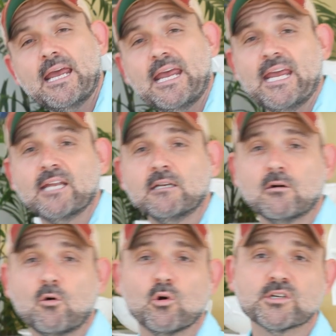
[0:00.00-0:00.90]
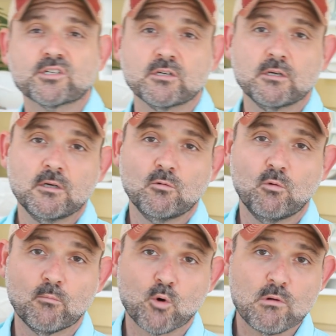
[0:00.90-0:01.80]
And of course,
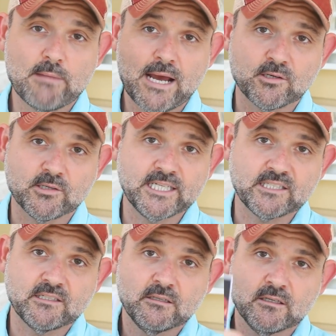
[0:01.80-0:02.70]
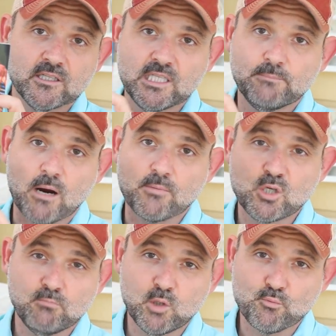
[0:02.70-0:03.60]
one more reminder, get the
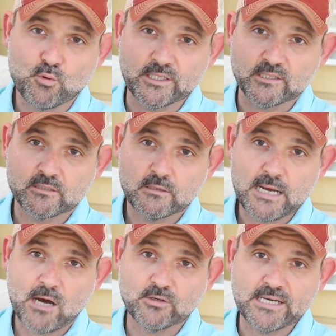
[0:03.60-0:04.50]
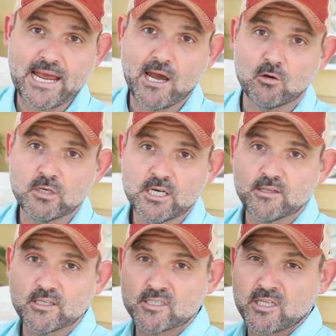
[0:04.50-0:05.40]
barbecue blueprint out now.
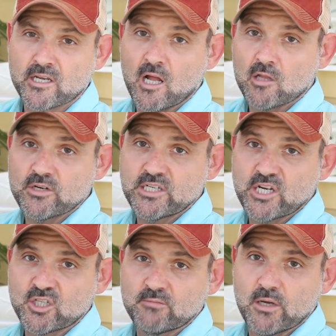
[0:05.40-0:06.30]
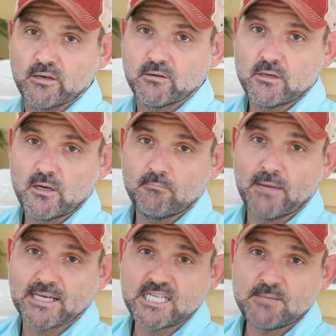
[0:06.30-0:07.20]
This is the color edition, but
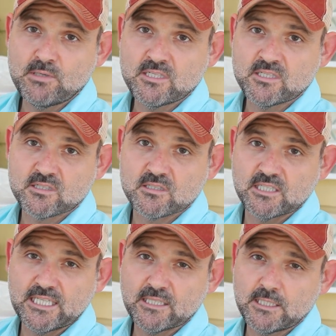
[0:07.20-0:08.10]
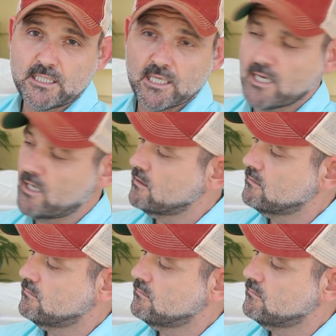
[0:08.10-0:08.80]
my tip is get the, uh,